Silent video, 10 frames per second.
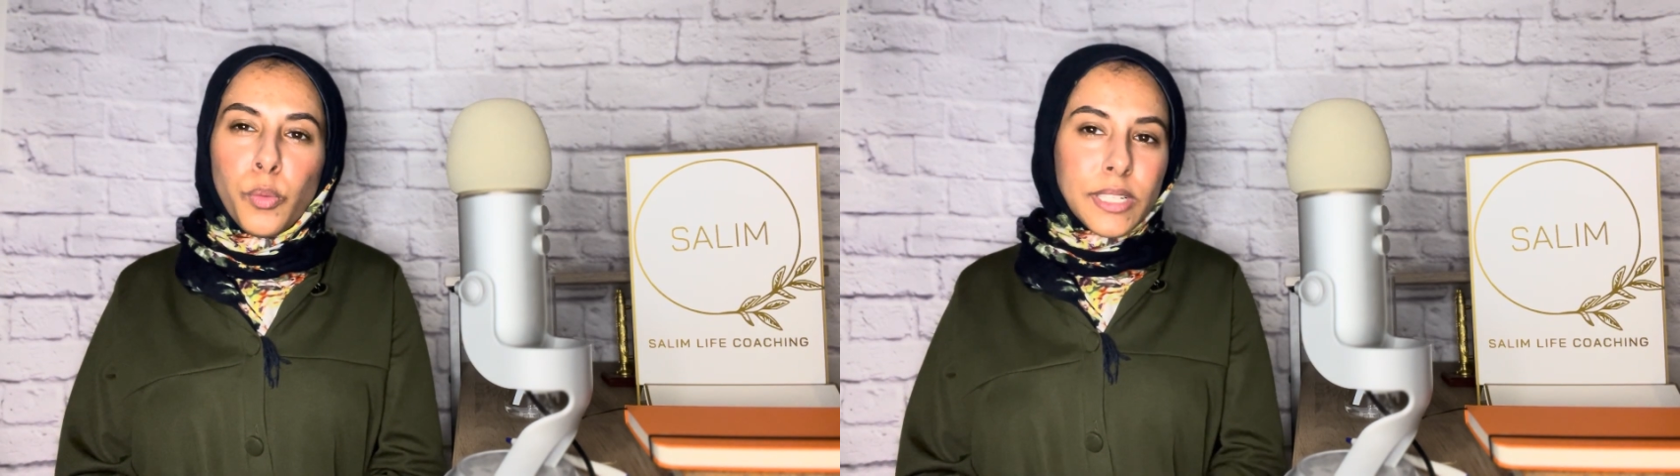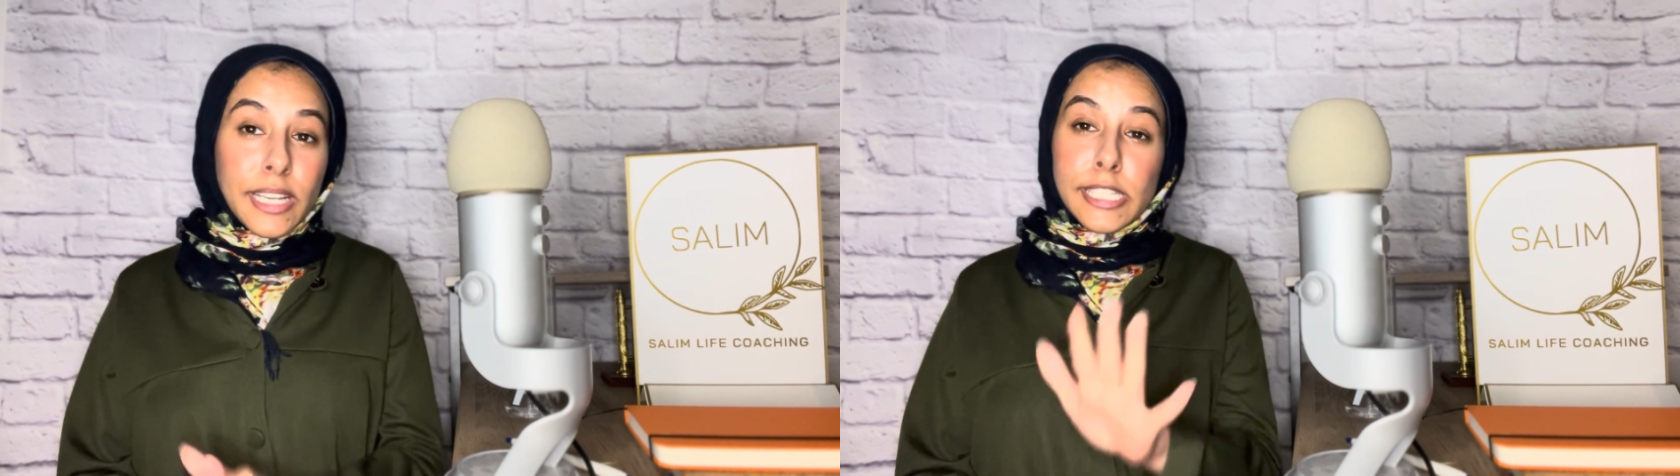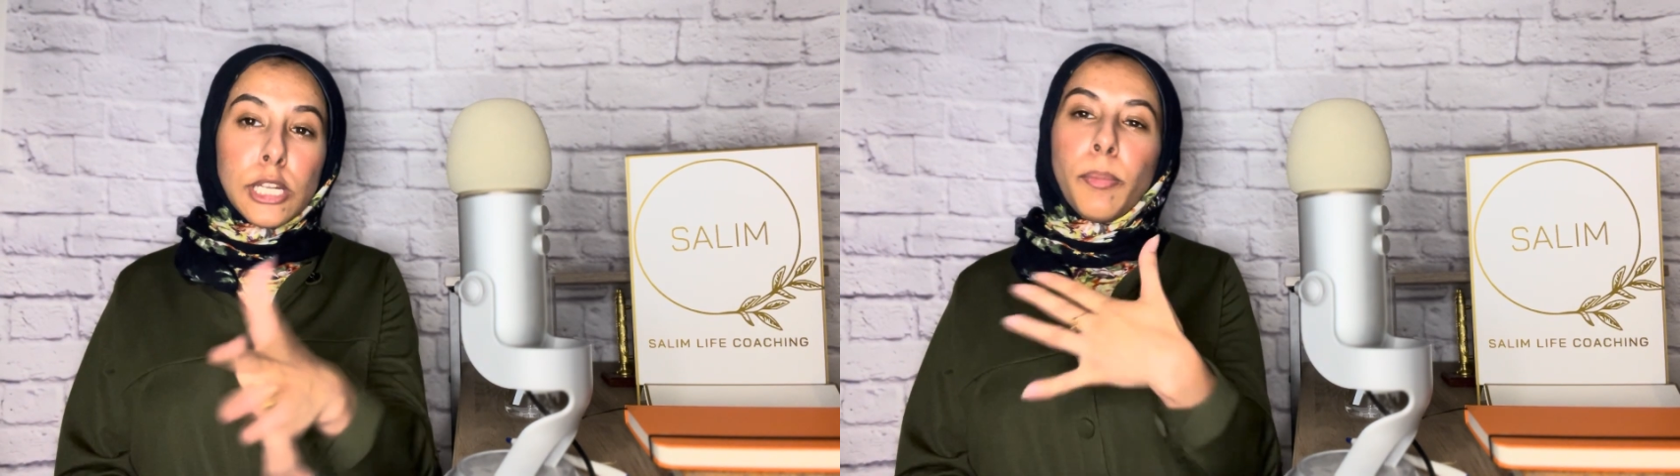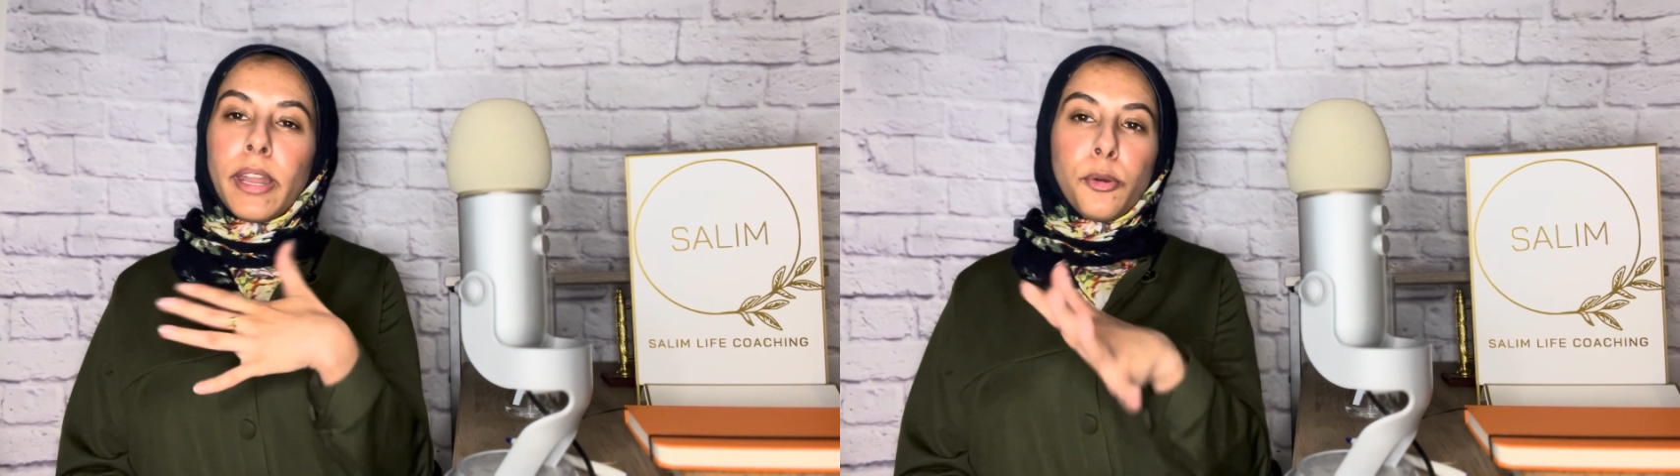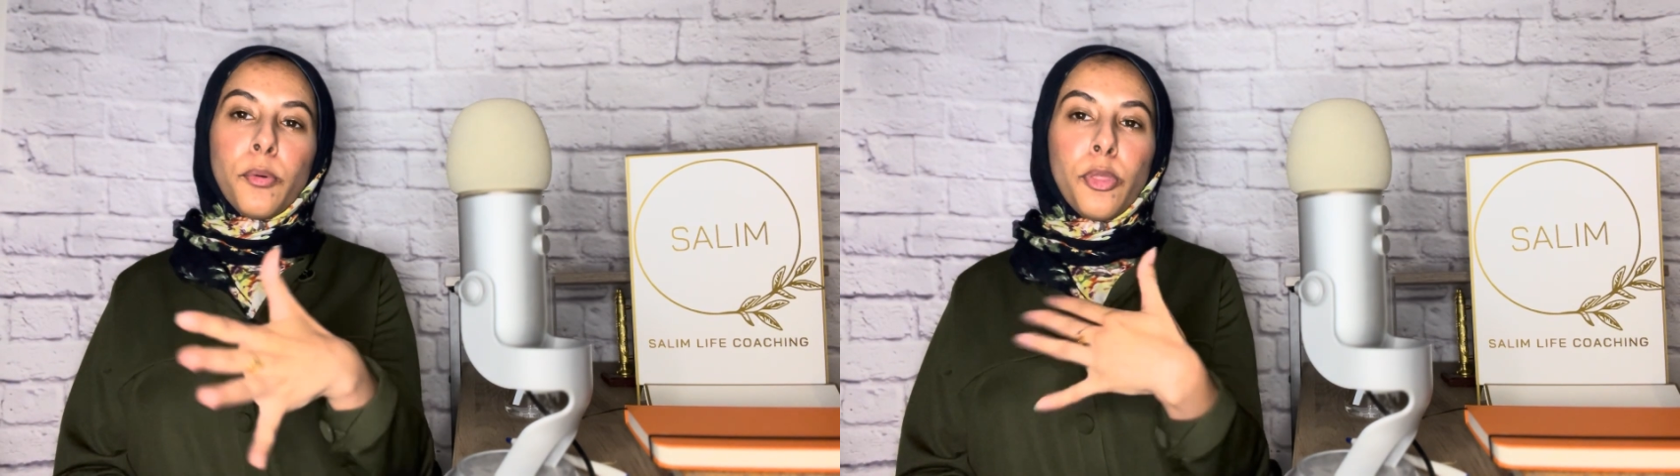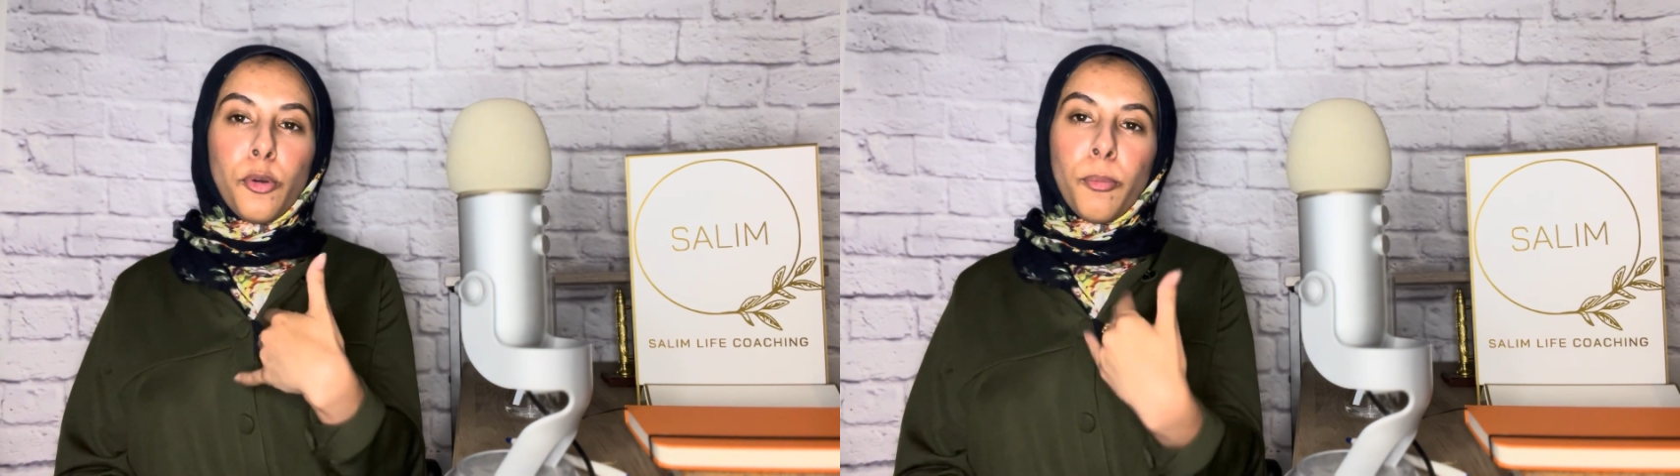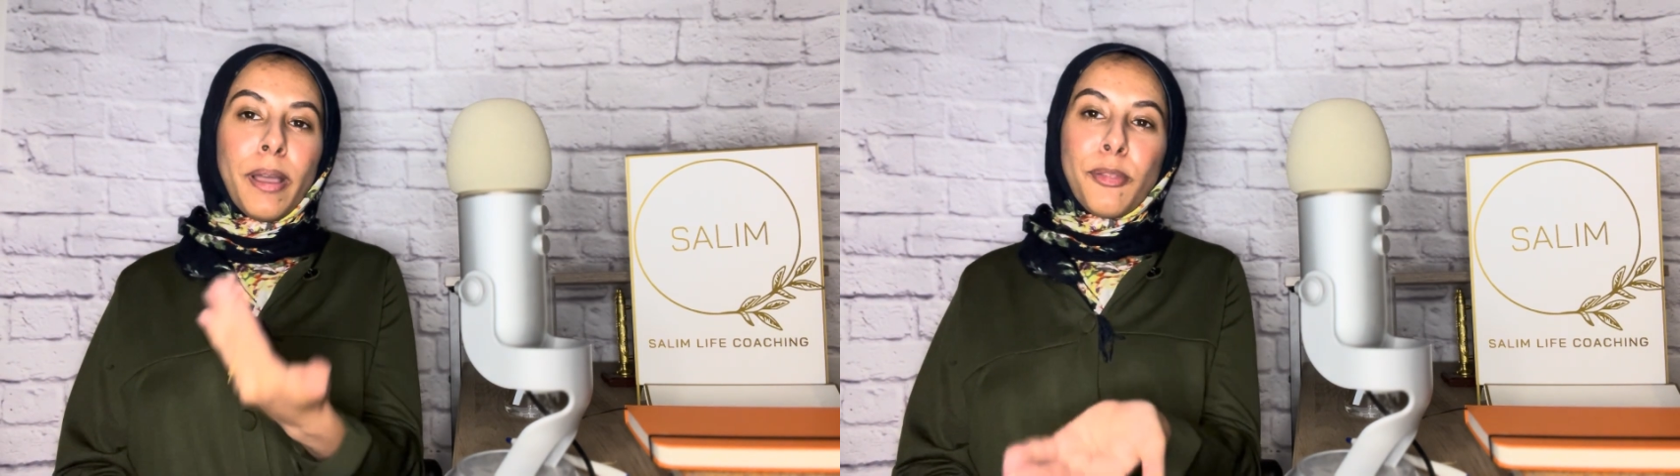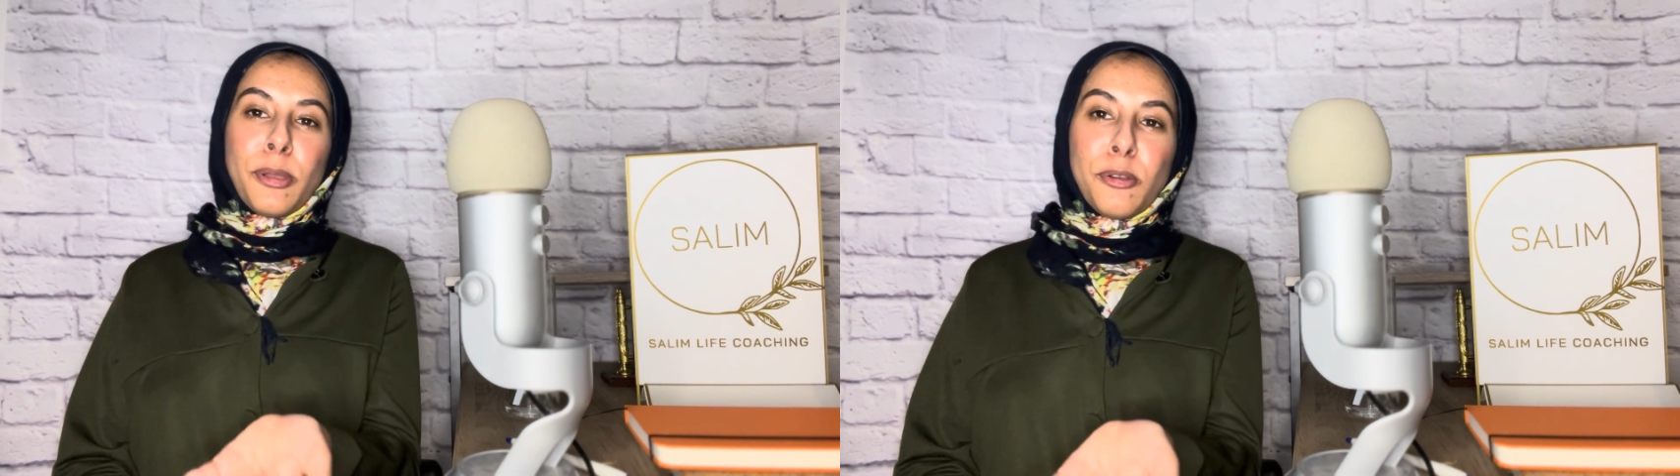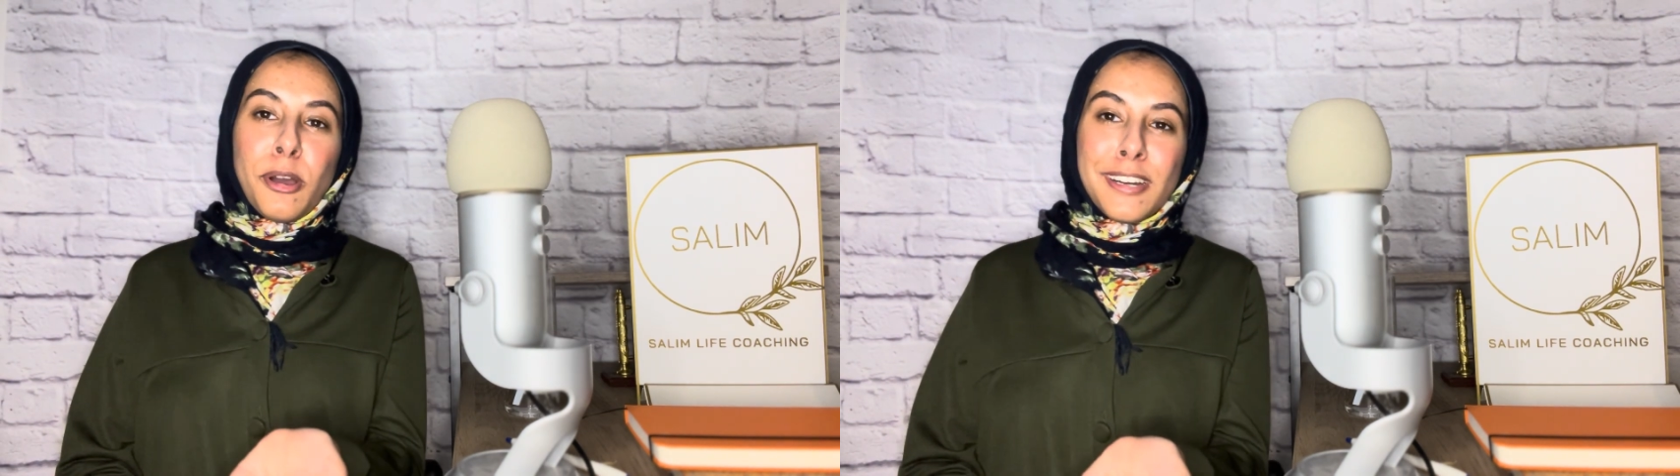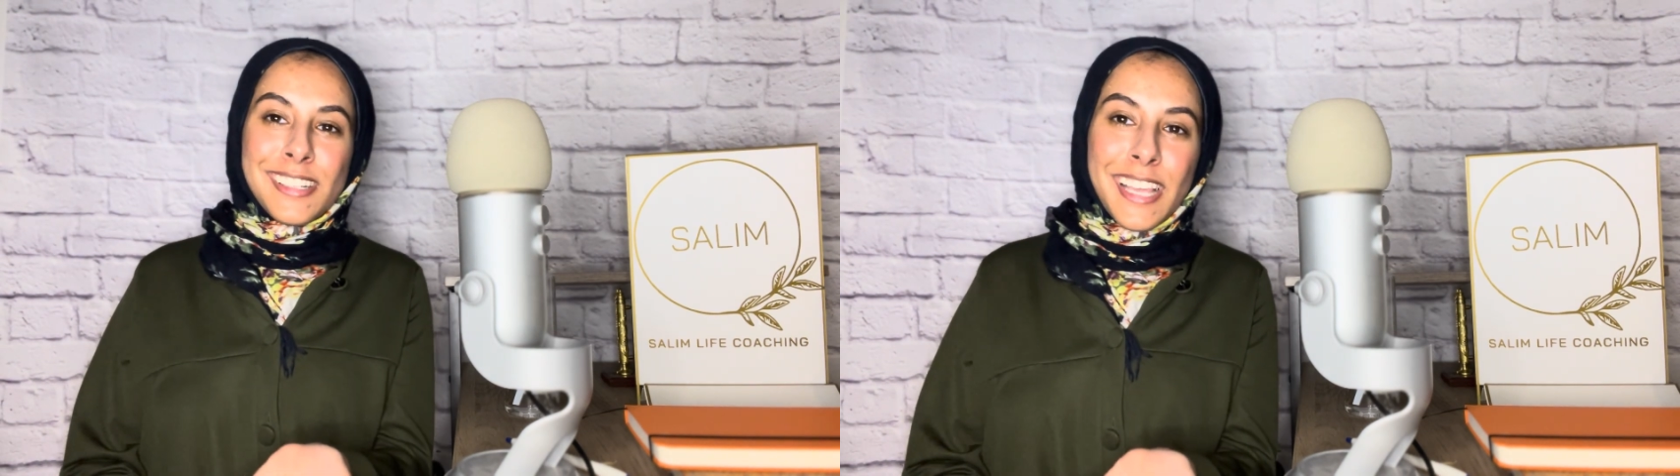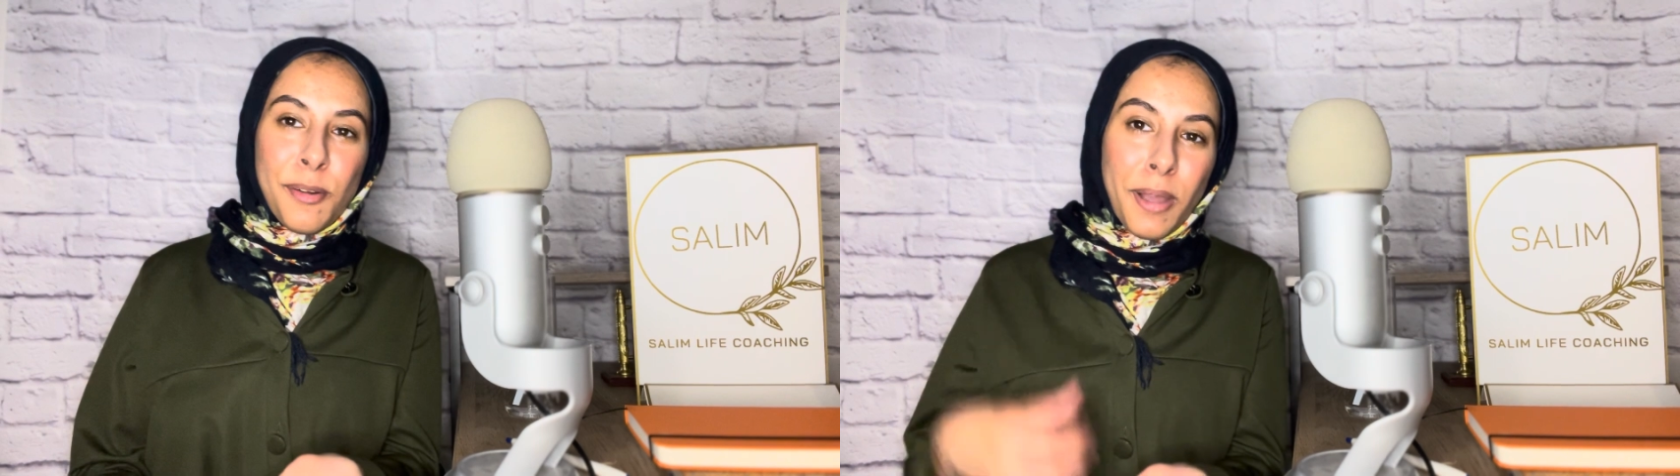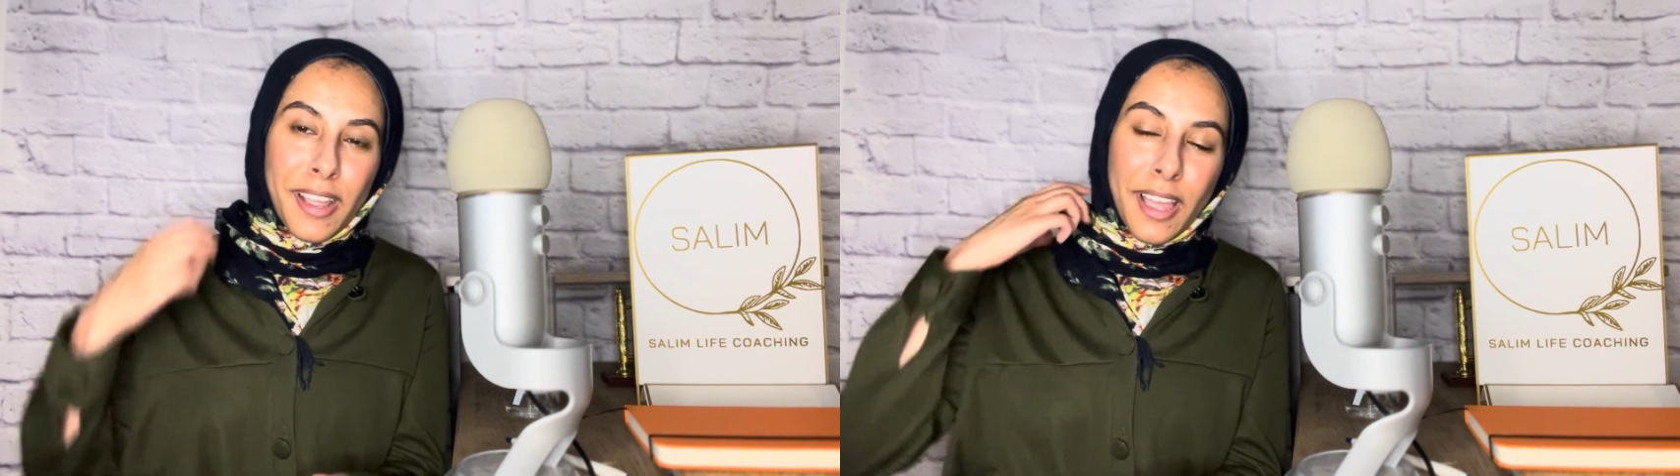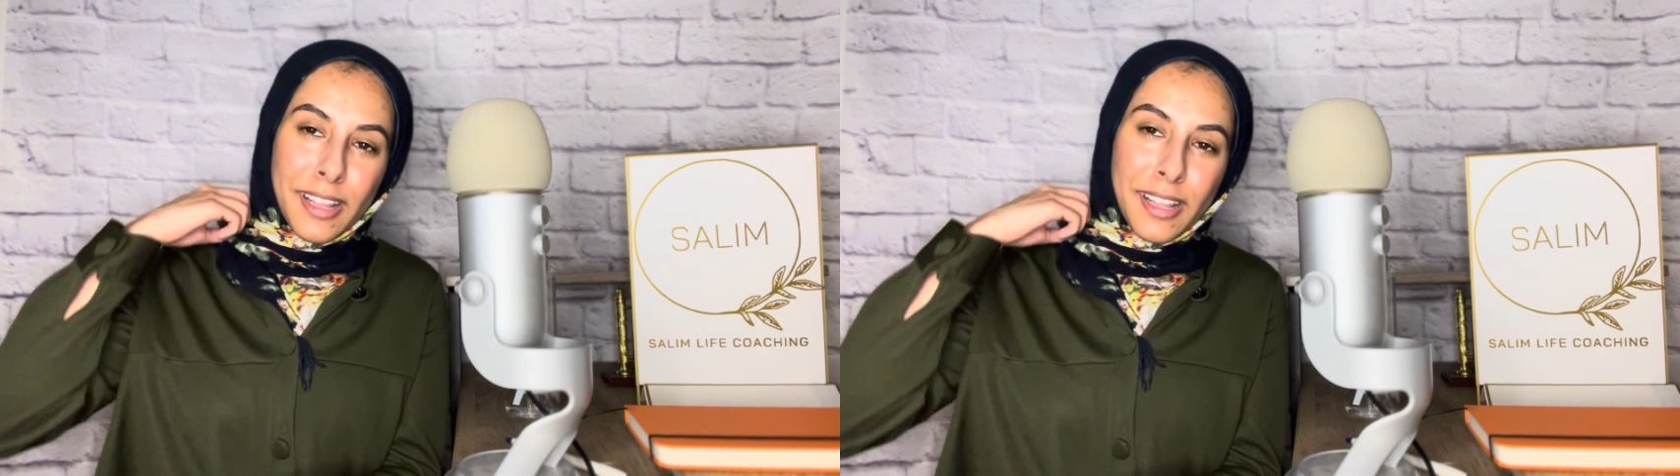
which I still, by the way, don't understand why